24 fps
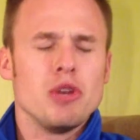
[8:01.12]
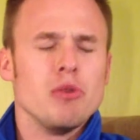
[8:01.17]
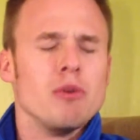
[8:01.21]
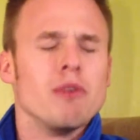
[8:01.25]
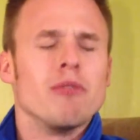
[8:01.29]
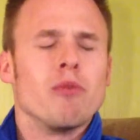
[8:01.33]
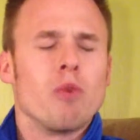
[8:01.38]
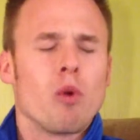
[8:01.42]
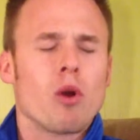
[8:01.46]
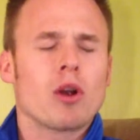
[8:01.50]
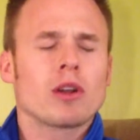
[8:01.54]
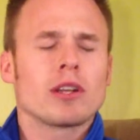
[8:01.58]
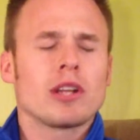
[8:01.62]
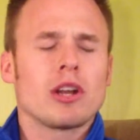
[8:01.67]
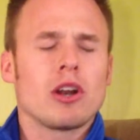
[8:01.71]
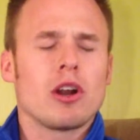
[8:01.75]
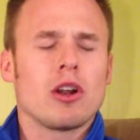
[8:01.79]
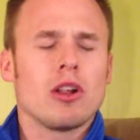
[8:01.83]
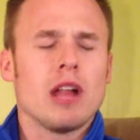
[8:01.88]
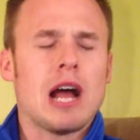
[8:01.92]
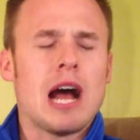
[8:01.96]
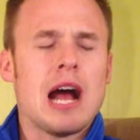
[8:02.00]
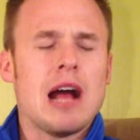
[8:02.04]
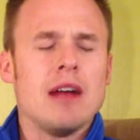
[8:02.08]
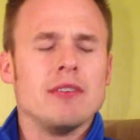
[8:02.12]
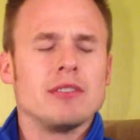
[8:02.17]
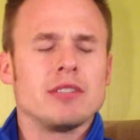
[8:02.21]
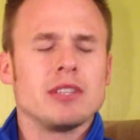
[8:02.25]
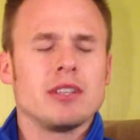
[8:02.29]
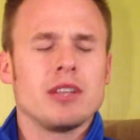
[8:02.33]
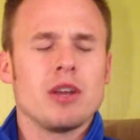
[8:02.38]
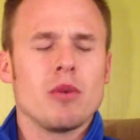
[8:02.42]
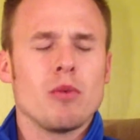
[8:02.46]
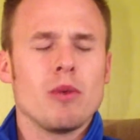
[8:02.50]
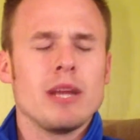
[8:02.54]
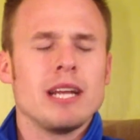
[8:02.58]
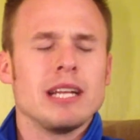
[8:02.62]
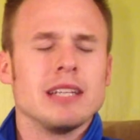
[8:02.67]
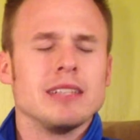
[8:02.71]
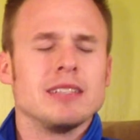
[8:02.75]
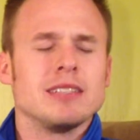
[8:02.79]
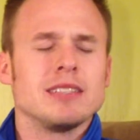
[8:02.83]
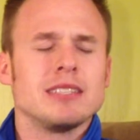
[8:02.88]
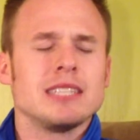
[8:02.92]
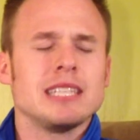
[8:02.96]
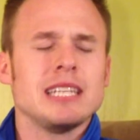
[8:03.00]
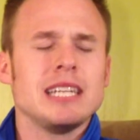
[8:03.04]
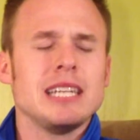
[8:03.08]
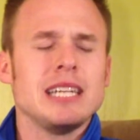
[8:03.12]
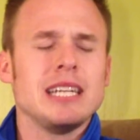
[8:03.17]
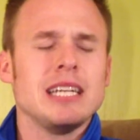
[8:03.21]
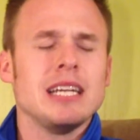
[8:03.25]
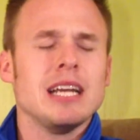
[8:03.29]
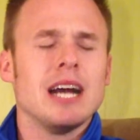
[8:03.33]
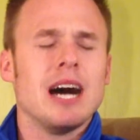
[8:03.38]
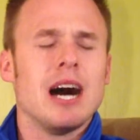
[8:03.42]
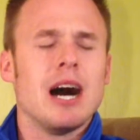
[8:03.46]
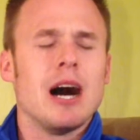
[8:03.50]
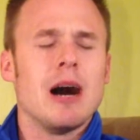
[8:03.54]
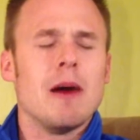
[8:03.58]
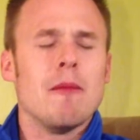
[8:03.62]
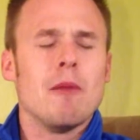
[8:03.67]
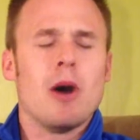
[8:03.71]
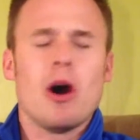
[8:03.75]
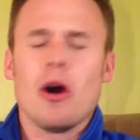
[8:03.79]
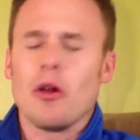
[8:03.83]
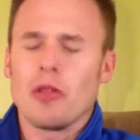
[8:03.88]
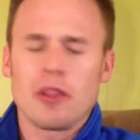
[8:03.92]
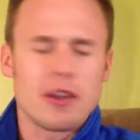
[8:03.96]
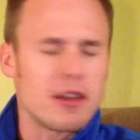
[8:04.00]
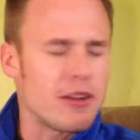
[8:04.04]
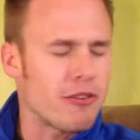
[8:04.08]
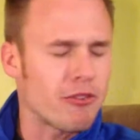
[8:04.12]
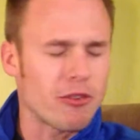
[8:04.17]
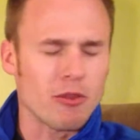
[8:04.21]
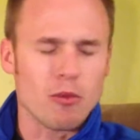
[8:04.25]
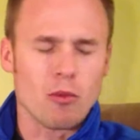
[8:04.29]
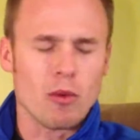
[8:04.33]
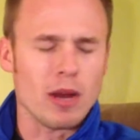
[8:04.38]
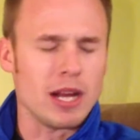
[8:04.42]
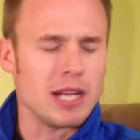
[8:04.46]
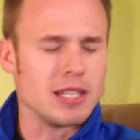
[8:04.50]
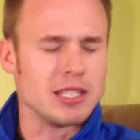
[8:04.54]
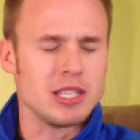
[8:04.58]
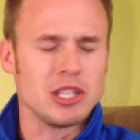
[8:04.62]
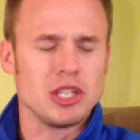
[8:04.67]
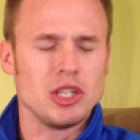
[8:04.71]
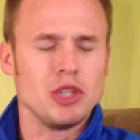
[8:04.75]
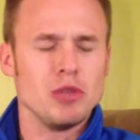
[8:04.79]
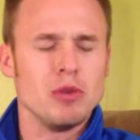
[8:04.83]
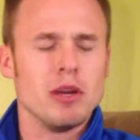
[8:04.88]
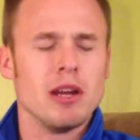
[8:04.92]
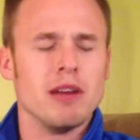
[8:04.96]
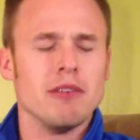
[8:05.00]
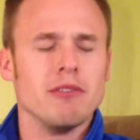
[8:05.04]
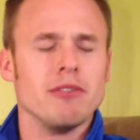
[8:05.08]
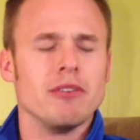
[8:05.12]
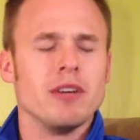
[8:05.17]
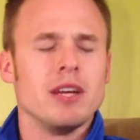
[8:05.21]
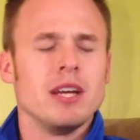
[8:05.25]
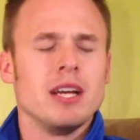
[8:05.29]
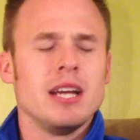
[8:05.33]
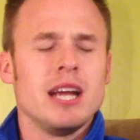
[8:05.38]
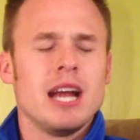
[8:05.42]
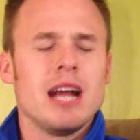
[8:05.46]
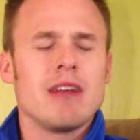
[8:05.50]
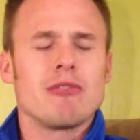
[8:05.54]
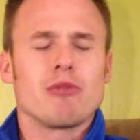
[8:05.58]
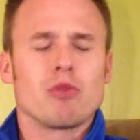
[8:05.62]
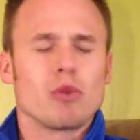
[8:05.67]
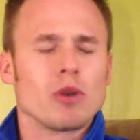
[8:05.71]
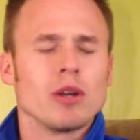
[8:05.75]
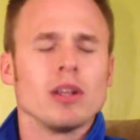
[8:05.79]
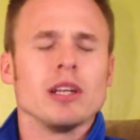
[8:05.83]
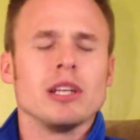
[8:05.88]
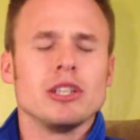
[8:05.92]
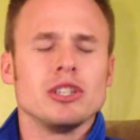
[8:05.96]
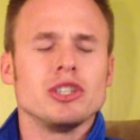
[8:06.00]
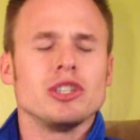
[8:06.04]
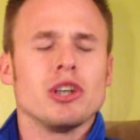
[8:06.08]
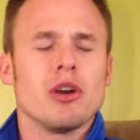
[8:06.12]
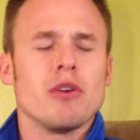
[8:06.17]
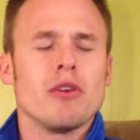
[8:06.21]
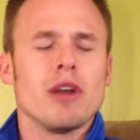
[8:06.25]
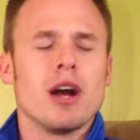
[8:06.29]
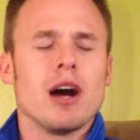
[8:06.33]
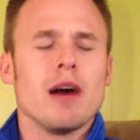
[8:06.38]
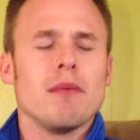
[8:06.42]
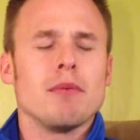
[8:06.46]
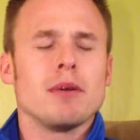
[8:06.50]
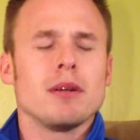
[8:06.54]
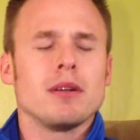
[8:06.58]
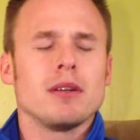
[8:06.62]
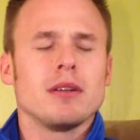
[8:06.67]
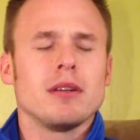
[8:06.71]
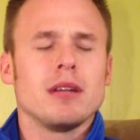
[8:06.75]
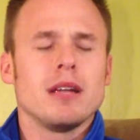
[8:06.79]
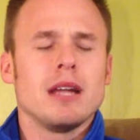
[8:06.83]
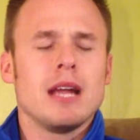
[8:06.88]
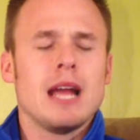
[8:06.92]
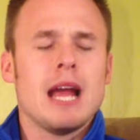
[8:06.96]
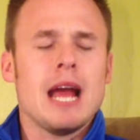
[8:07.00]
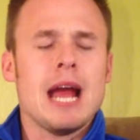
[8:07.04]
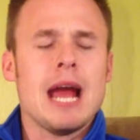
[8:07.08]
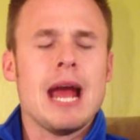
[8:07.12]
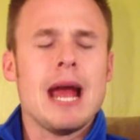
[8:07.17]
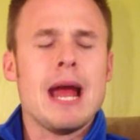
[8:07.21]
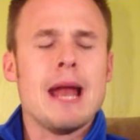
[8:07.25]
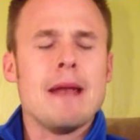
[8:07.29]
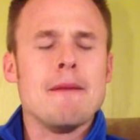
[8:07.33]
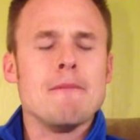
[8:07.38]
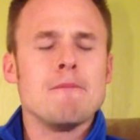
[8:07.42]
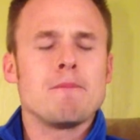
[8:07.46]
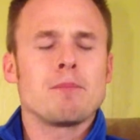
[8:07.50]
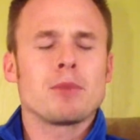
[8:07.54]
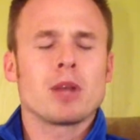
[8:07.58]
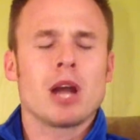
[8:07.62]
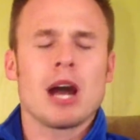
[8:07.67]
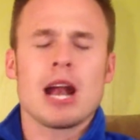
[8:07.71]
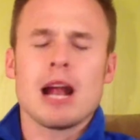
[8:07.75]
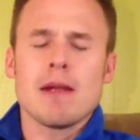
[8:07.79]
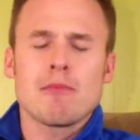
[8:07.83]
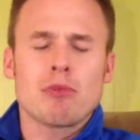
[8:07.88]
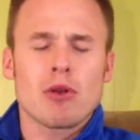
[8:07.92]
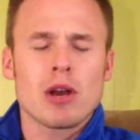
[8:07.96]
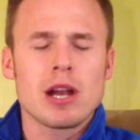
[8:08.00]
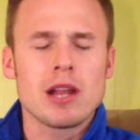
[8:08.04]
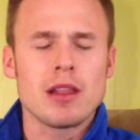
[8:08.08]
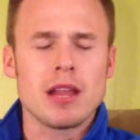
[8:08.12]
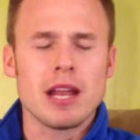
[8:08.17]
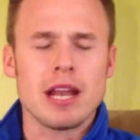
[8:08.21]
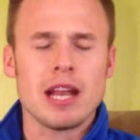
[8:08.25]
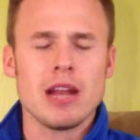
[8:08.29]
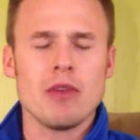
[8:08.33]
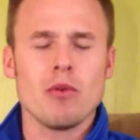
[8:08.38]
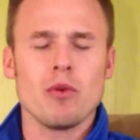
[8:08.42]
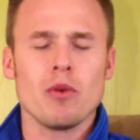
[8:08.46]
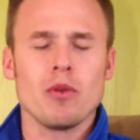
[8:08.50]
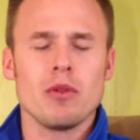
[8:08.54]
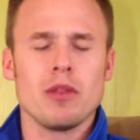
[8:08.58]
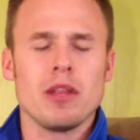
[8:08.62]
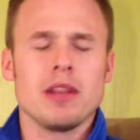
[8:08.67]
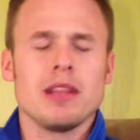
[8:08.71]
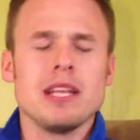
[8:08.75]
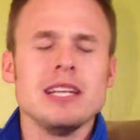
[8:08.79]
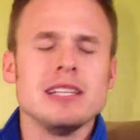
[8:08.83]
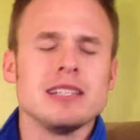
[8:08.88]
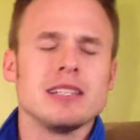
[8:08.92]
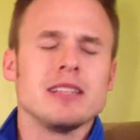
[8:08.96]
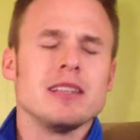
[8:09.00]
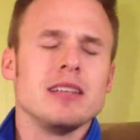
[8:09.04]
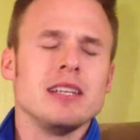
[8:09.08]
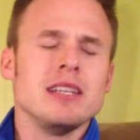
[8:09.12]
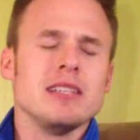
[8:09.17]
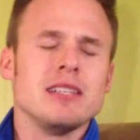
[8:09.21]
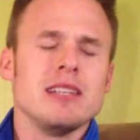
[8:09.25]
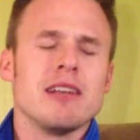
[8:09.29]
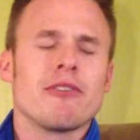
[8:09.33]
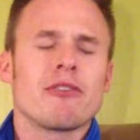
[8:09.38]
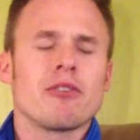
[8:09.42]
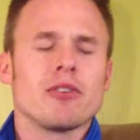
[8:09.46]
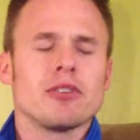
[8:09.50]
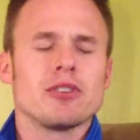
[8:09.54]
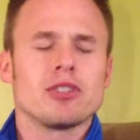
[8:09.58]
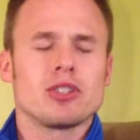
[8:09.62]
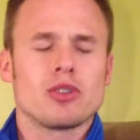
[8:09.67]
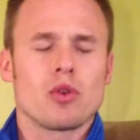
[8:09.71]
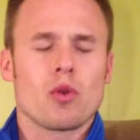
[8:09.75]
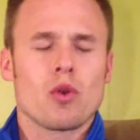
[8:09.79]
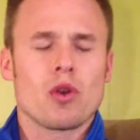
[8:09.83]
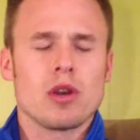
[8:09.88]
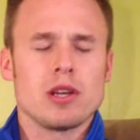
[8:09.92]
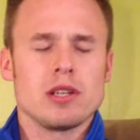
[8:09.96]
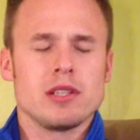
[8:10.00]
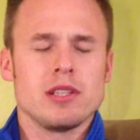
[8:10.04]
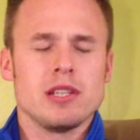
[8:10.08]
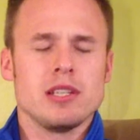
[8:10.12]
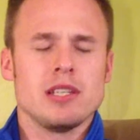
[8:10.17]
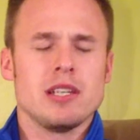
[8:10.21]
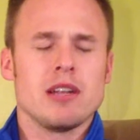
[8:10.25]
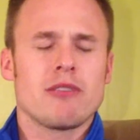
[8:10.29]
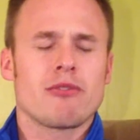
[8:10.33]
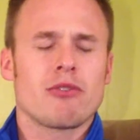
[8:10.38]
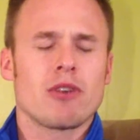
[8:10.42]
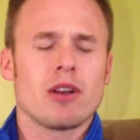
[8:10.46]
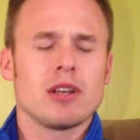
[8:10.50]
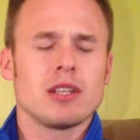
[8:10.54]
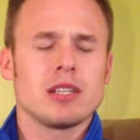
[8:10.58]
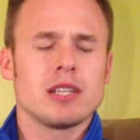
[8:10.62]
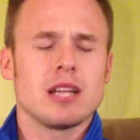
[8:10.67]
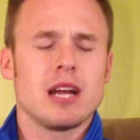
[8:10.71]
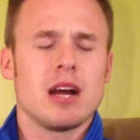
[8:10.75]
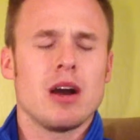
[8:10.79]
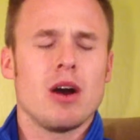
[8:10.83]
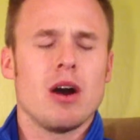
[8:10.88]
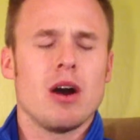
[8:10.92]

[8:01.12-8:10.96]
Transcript: you have worked in our lives, that we can see all the different ways that you have really shown up. And God, I pray that these different stories, these different